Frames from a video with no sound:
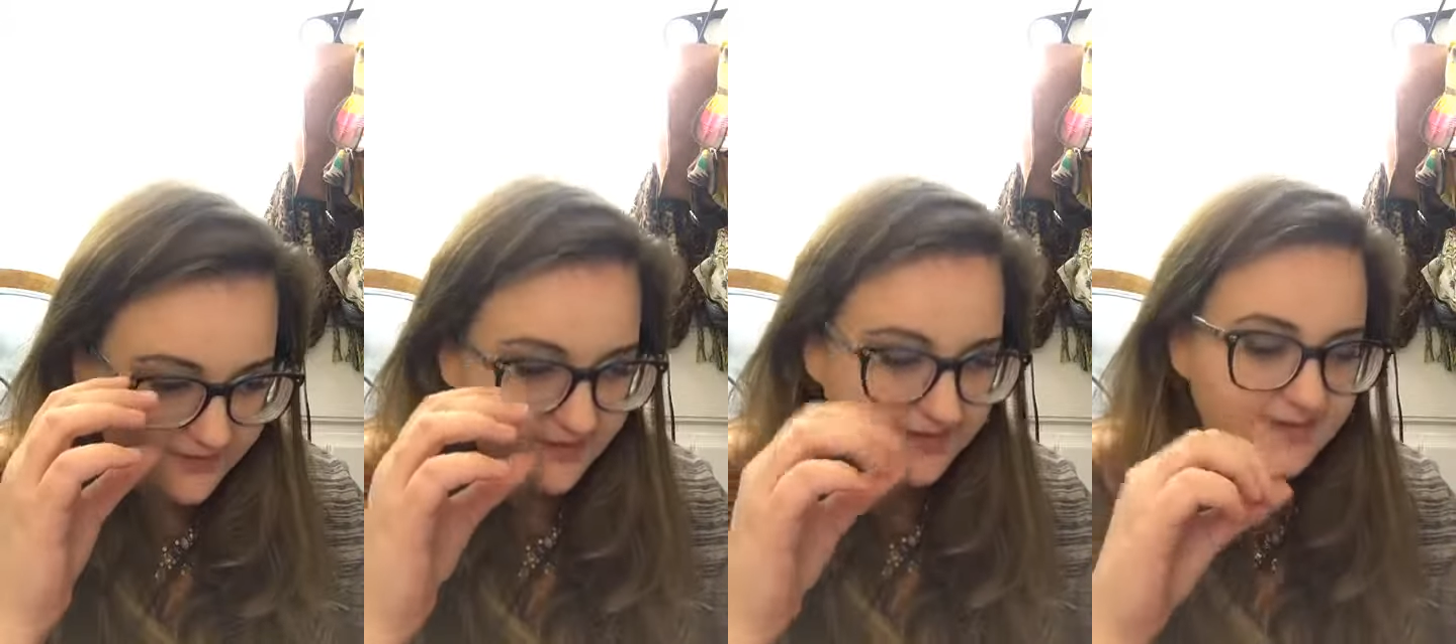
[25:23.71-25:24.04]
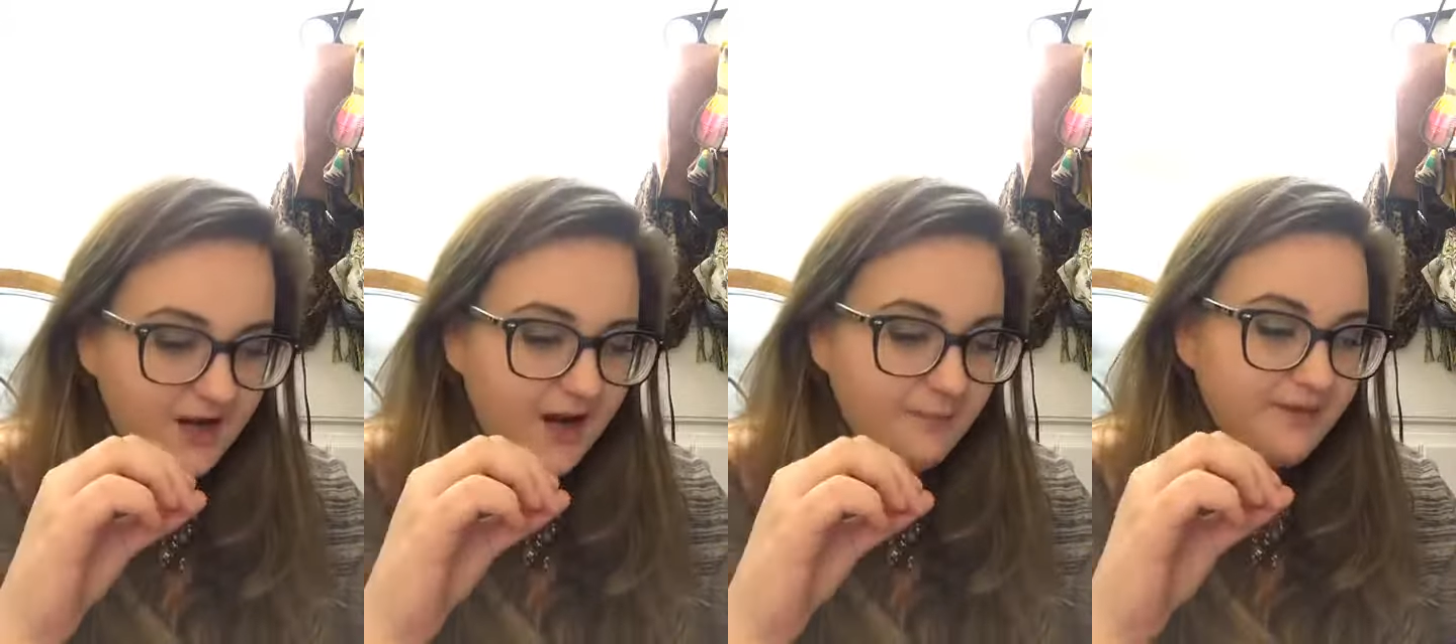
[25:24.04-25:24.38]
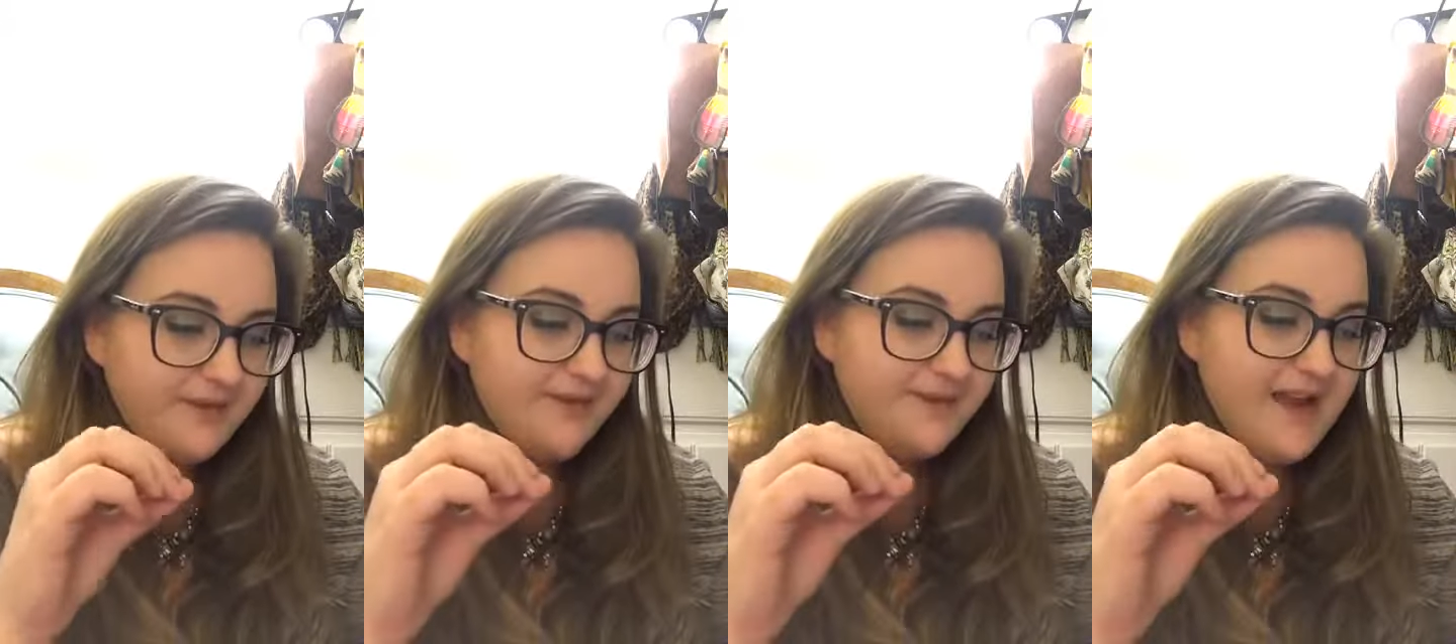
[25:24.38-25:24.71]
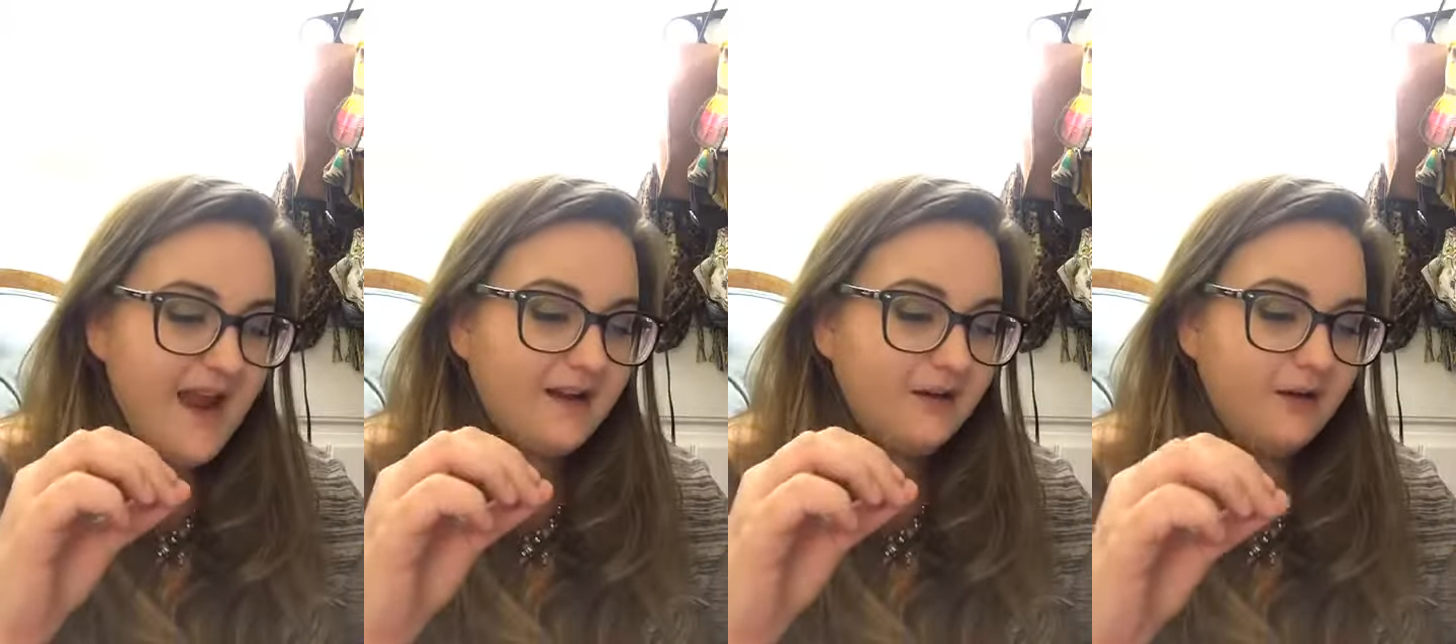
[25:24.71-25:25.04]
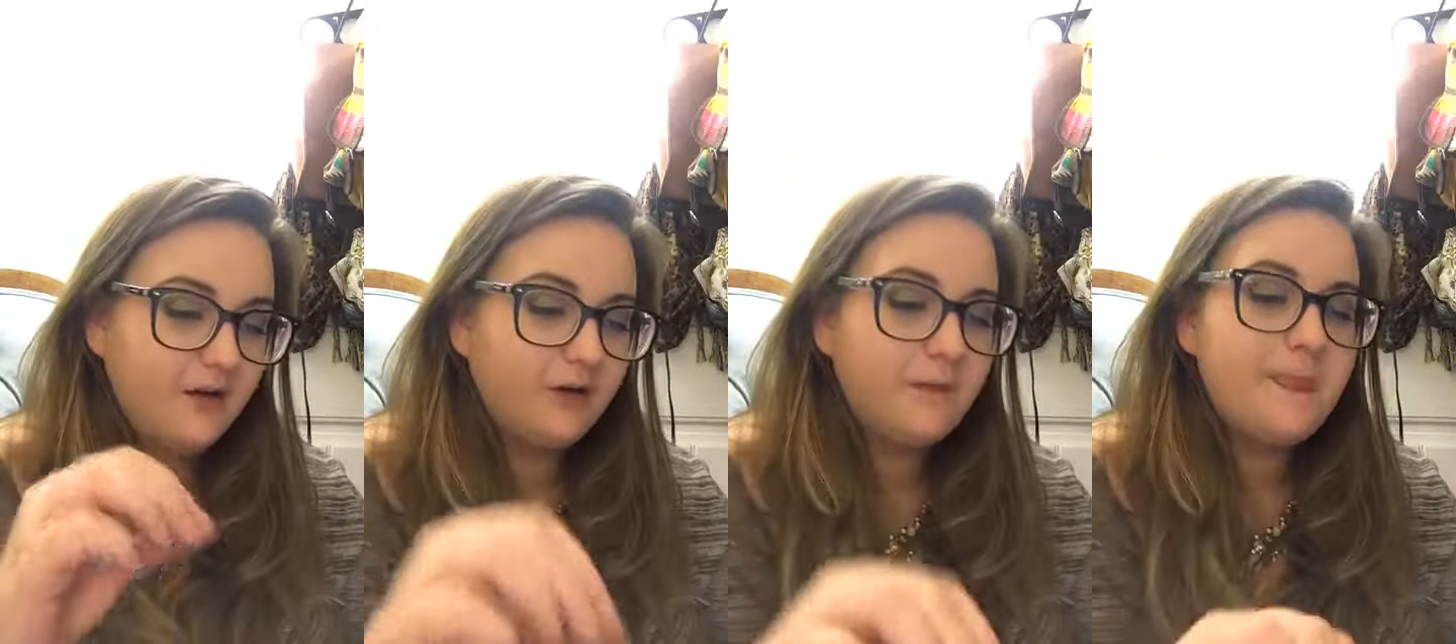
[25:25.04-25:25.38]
to stop staggering